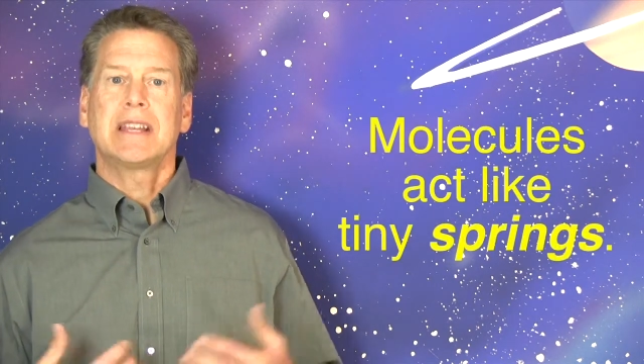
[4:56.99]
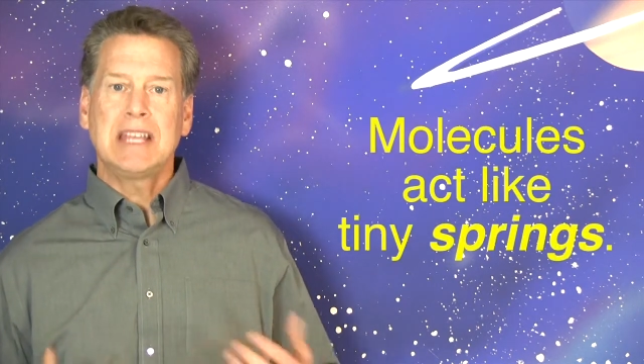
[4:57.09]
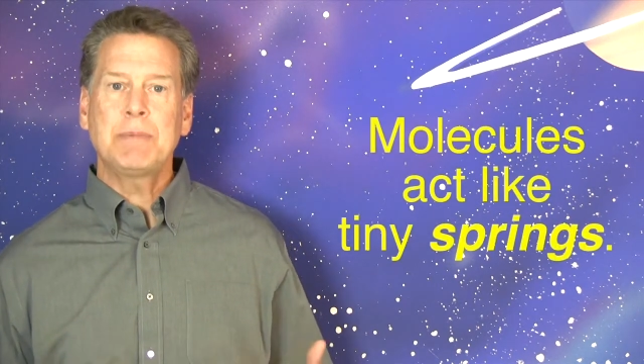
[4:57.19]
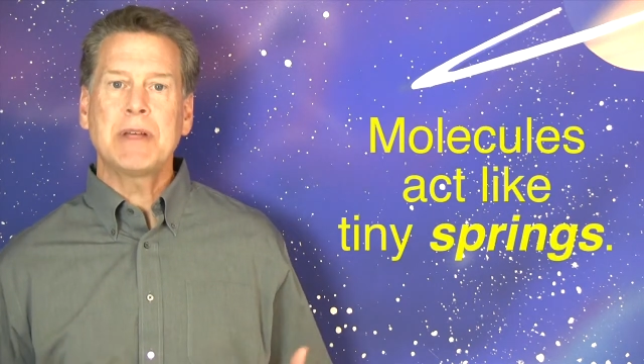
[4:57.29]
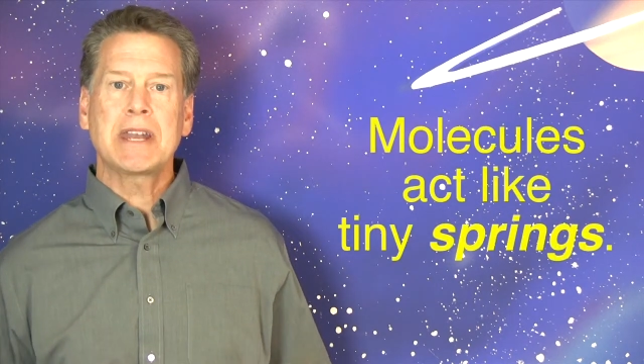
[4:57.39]

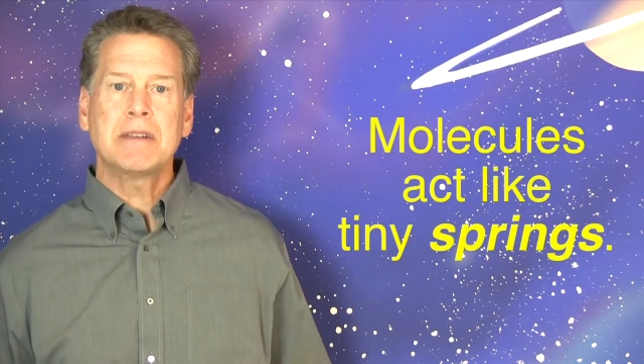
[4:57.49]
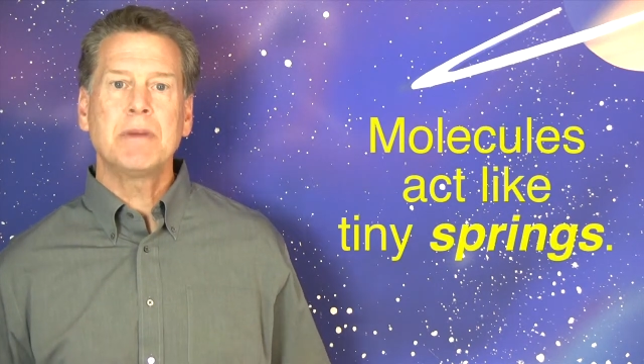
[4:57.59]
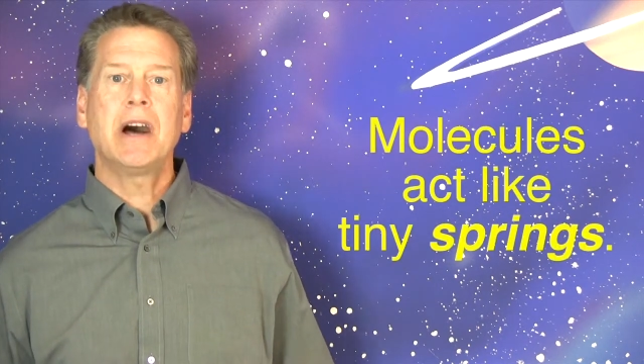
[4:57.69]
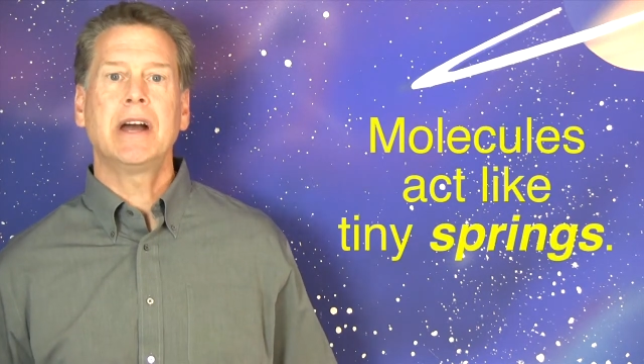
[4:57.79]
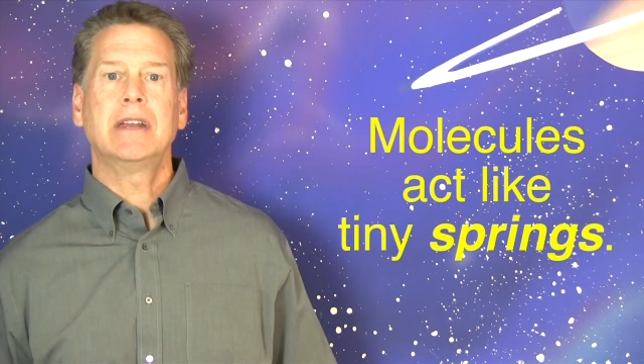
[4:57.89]
Keep that in
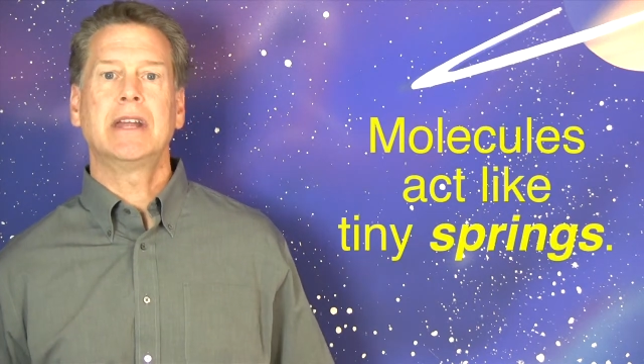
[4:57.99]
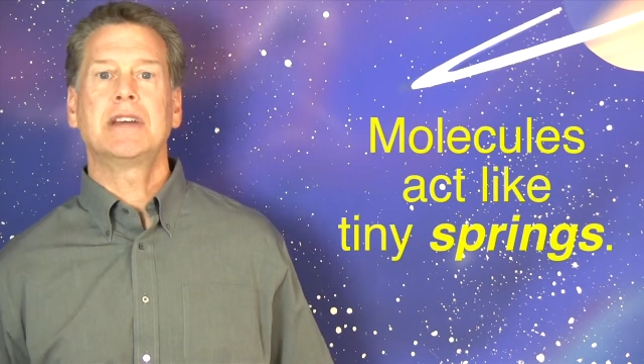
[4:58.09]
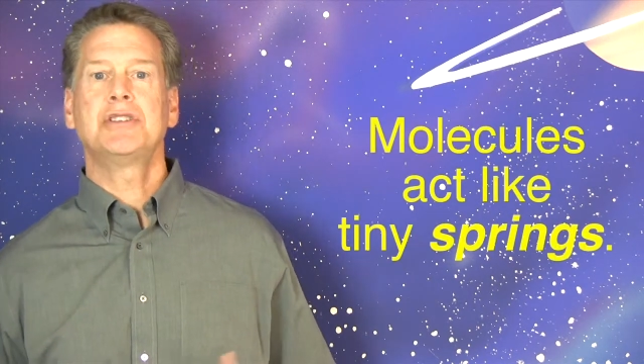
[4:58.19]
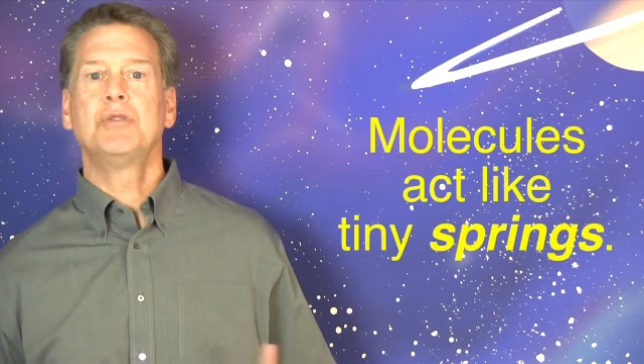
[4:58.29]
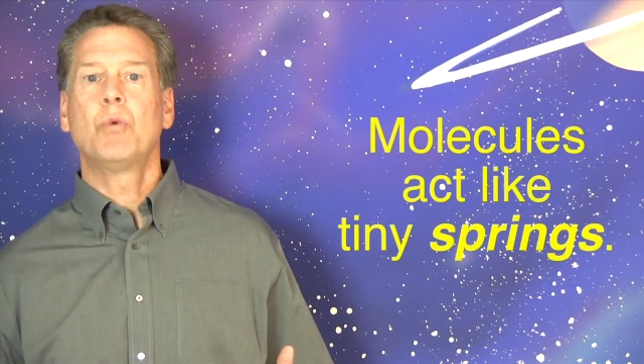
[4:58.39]
mind
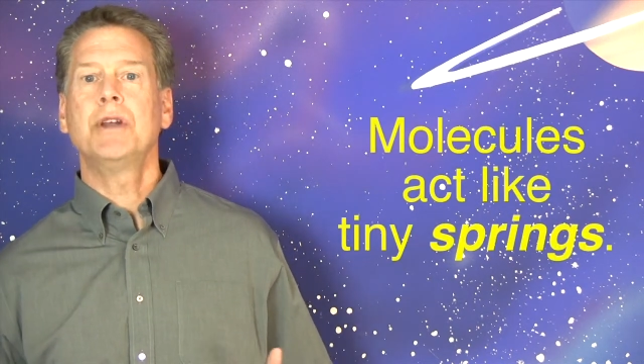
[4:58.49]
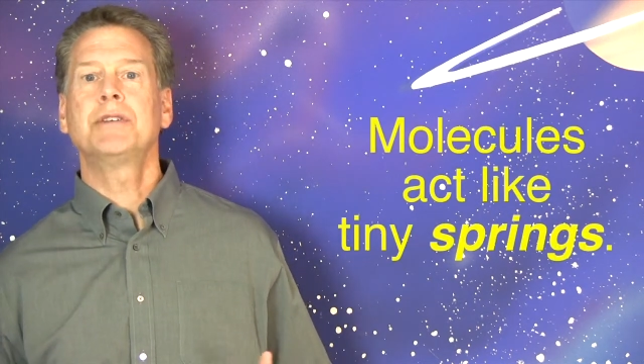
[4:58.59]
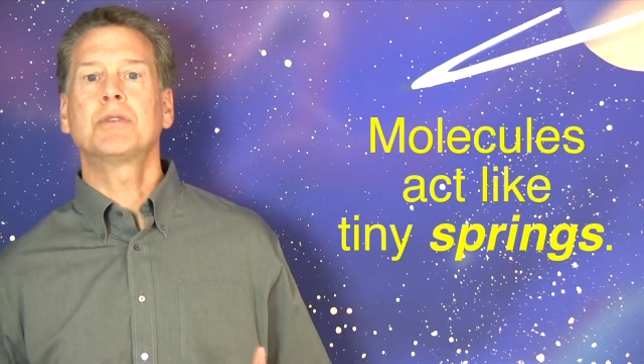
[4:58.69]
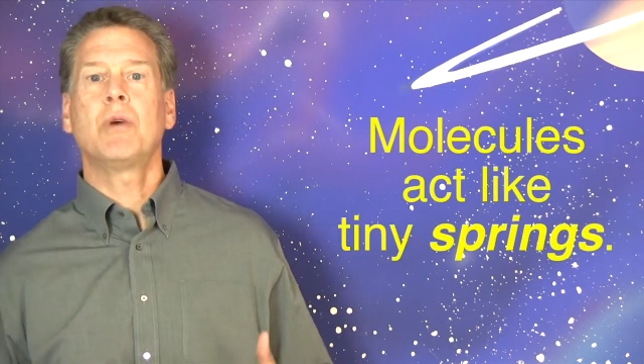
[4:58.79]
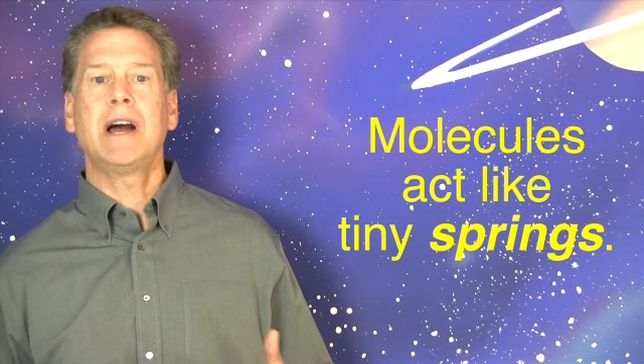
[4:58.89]
as you
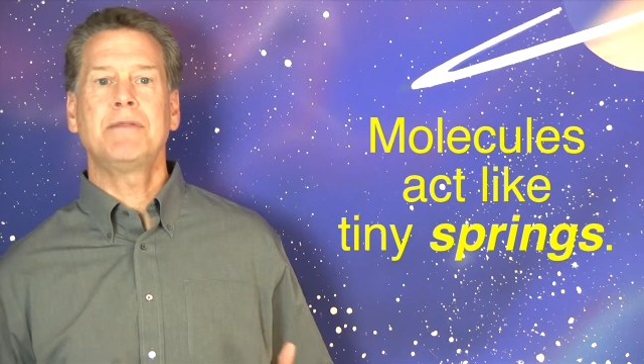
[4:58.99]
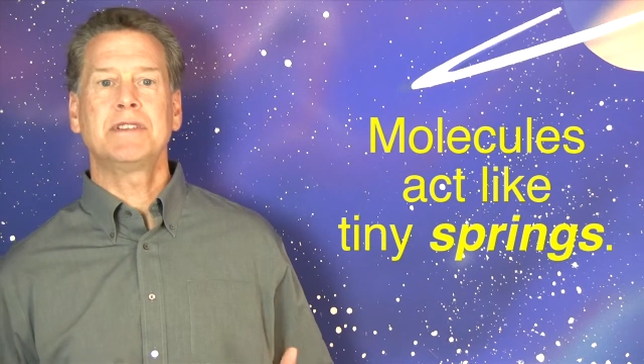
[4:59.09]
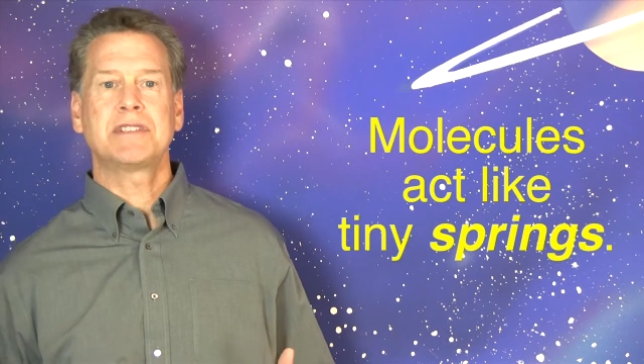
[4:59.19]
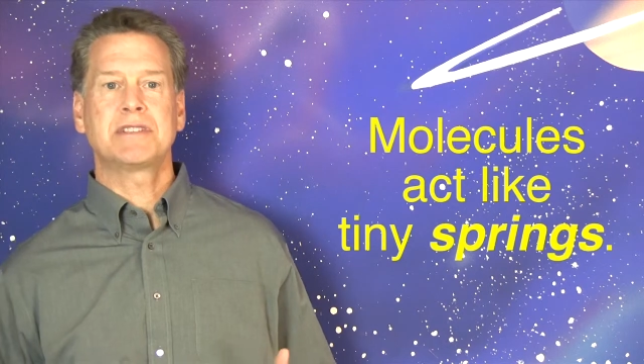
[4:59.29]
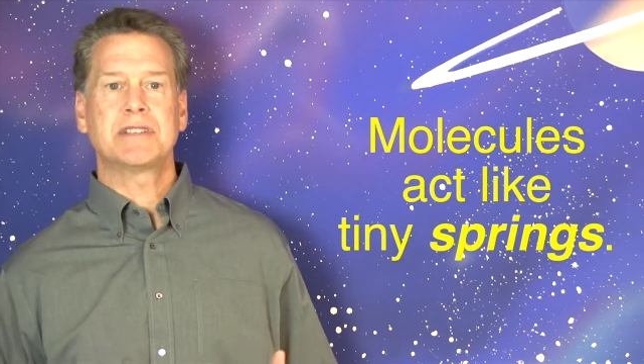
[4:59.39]
wonder why
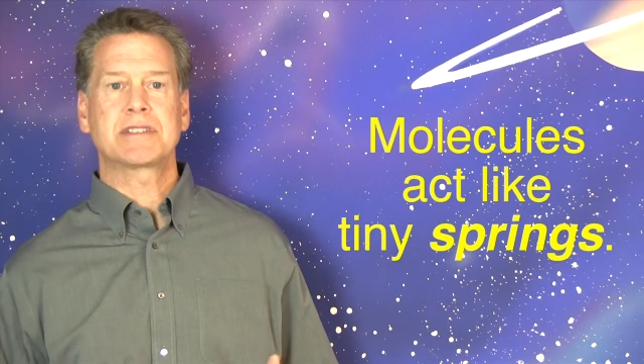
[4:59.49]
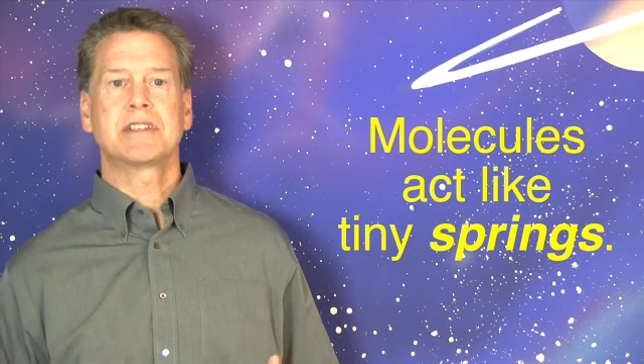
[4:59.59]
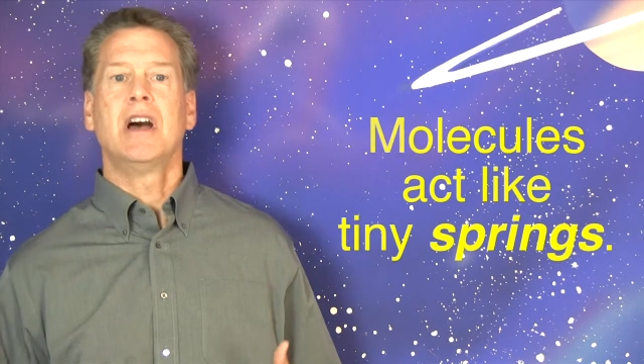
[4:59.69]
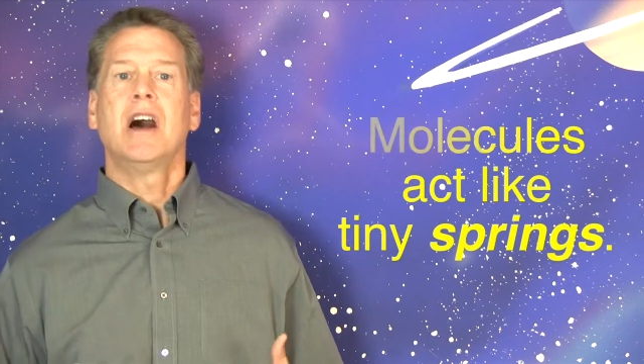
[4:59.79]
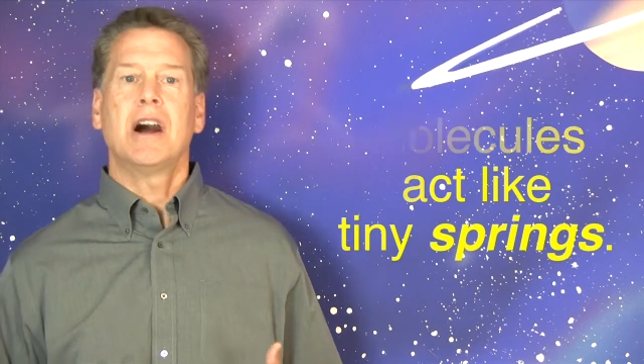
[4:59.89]

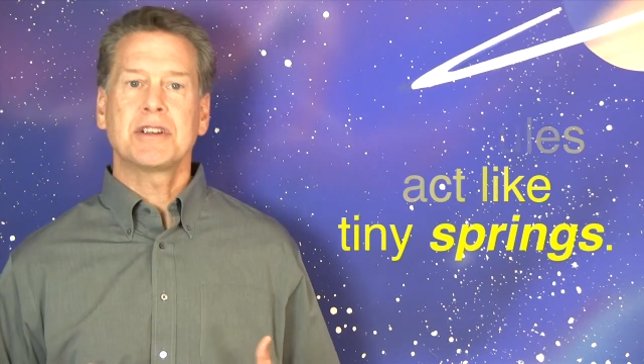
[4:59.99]
physicists